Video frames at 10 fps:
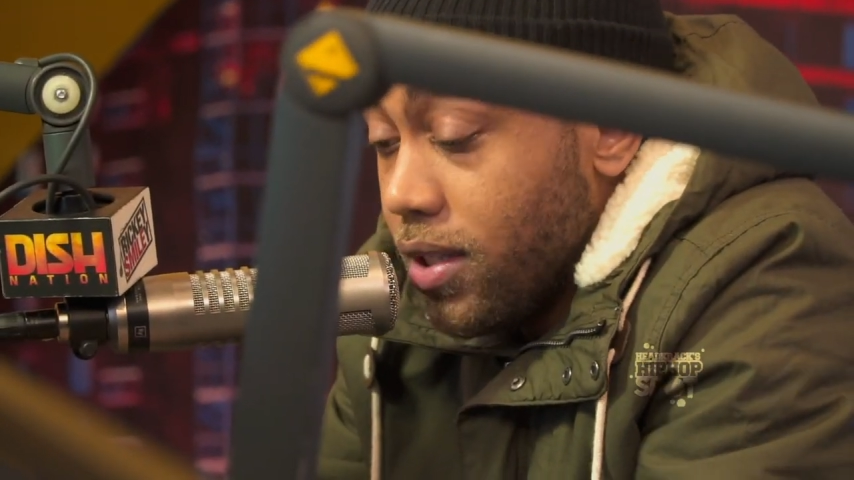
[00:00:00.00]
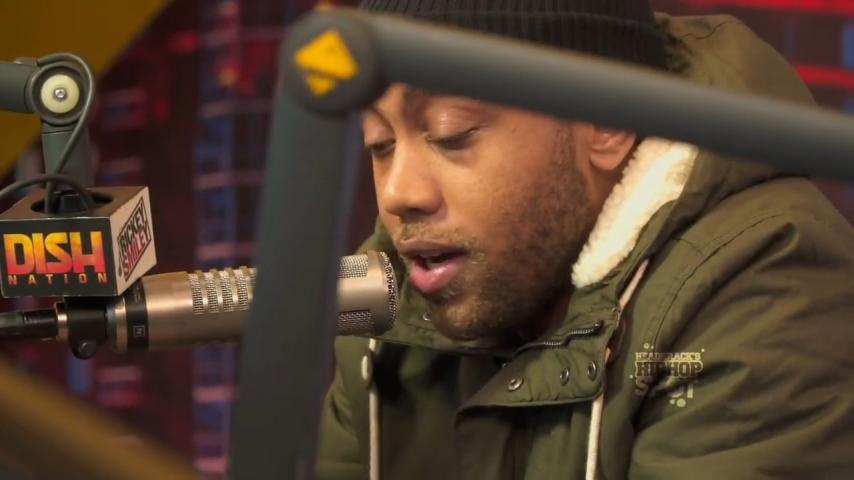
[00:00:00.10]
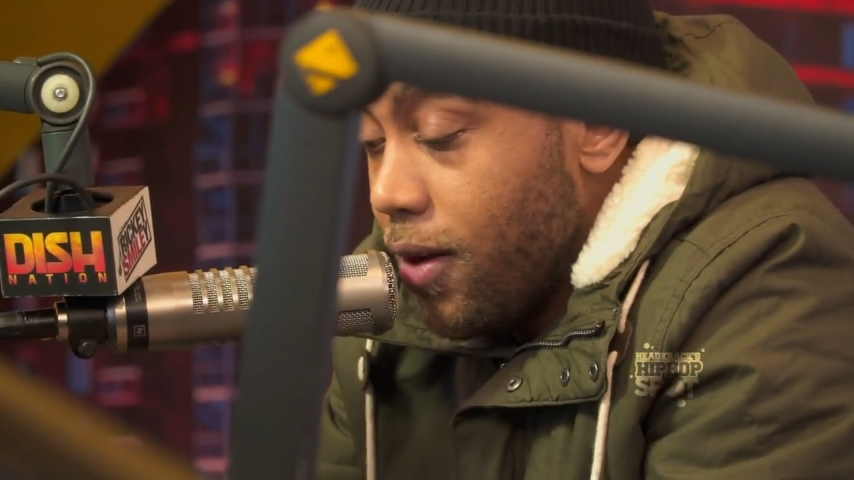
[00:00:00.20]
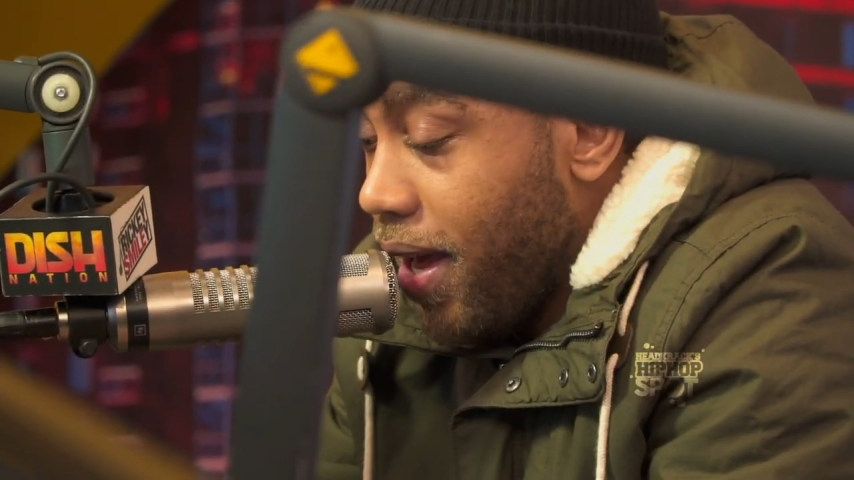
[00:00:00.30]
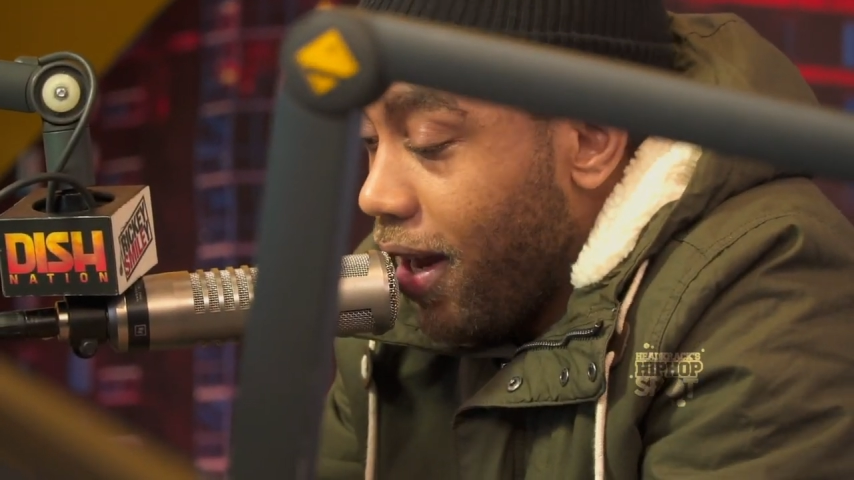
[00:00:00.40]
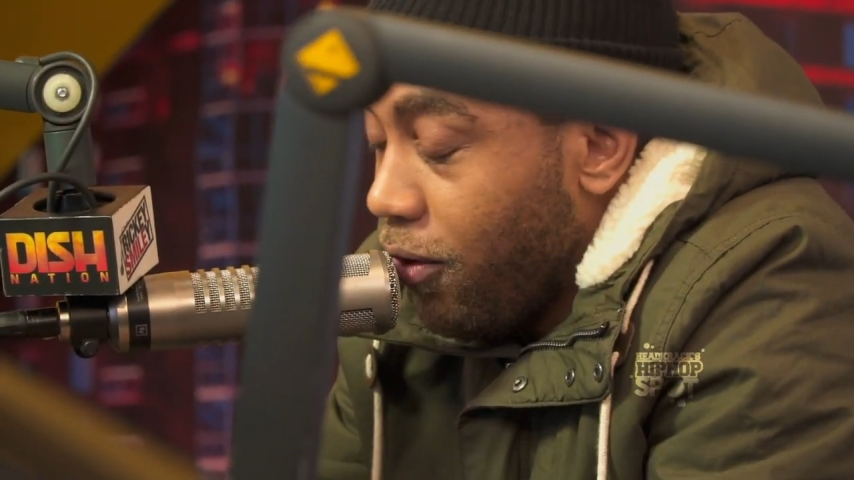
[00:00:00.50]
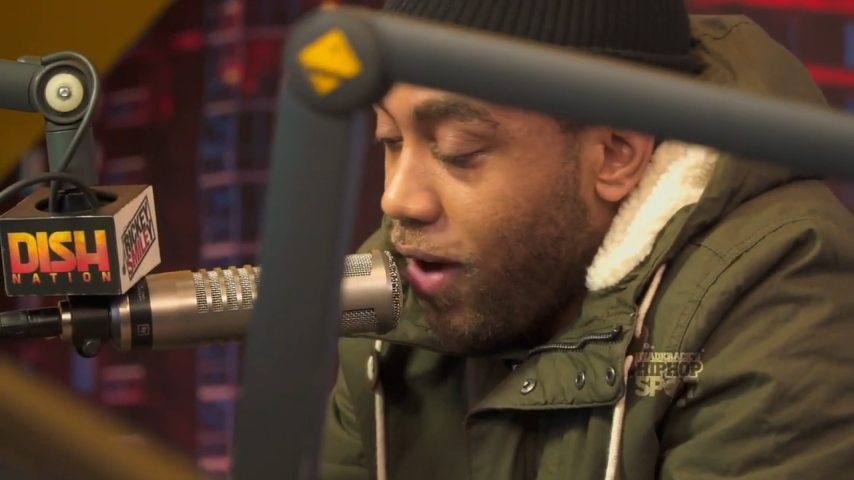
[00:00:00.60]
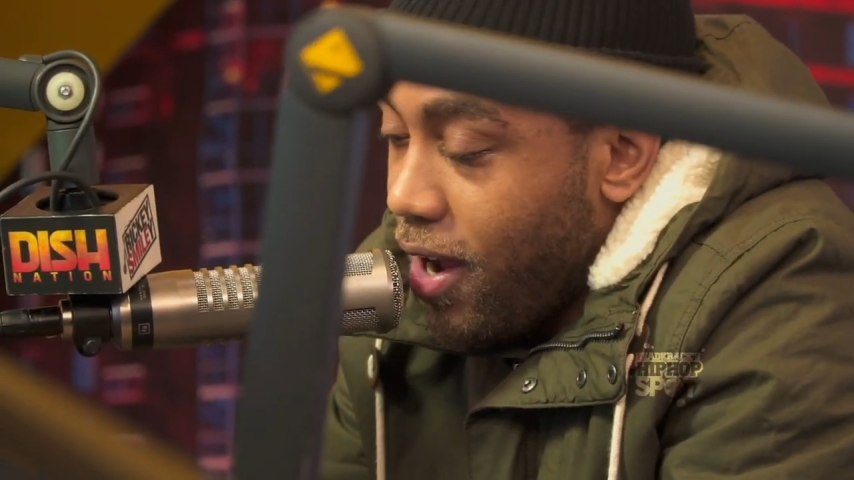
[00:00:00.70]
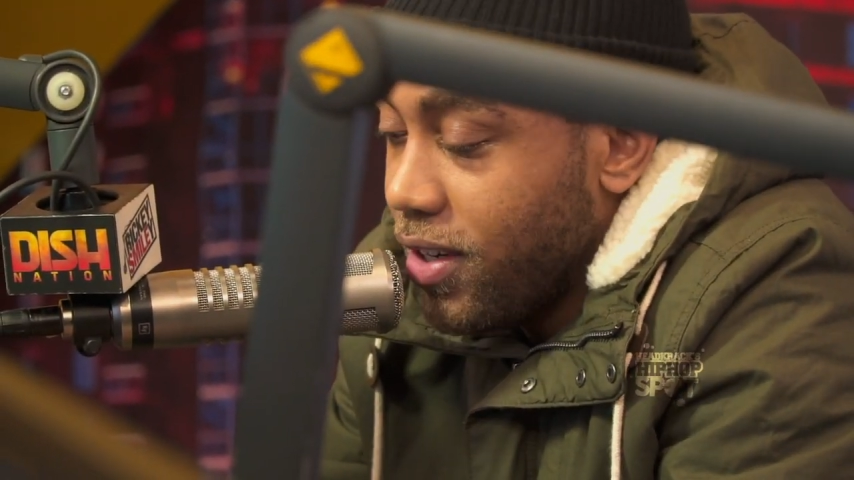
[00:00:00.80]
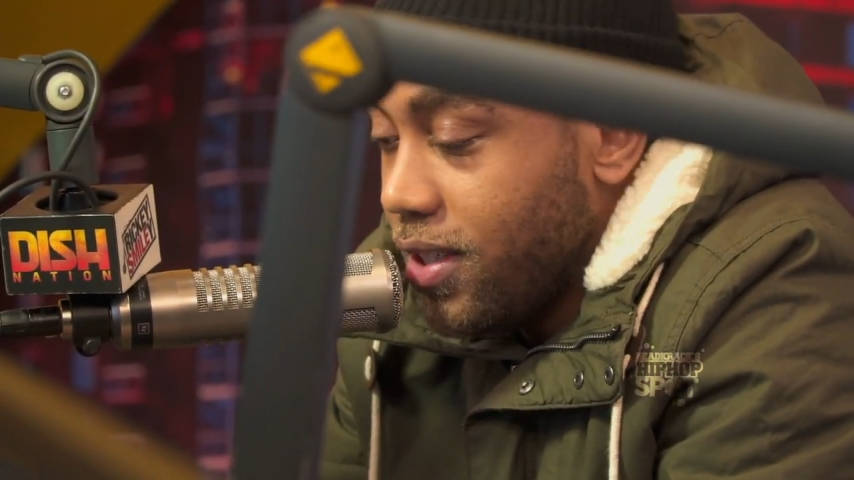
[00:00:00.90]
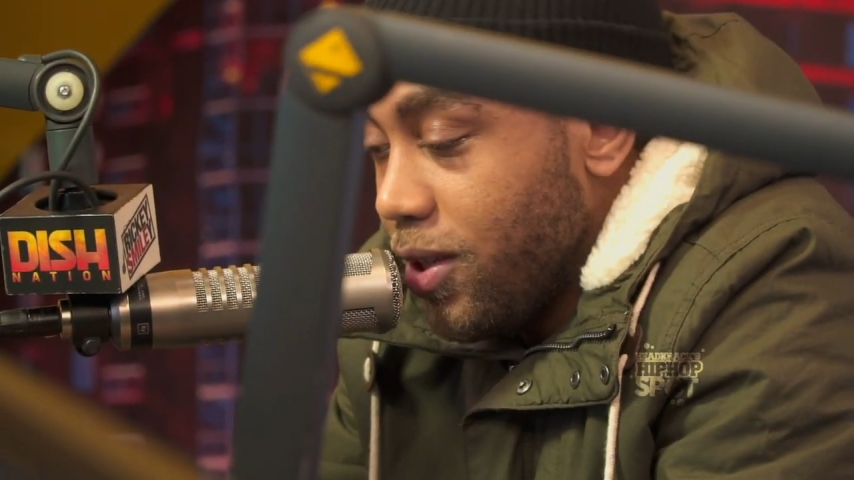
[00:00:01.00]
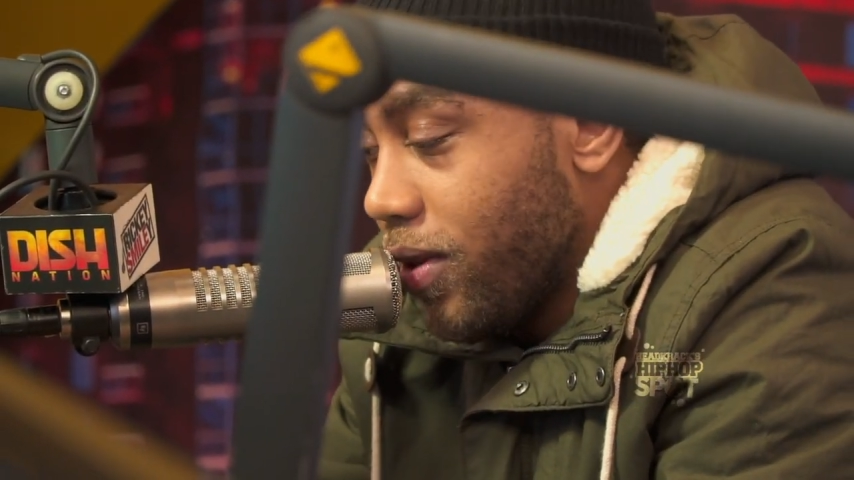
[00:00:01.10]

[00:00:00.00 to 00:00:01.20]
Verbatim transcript: Some hang around and see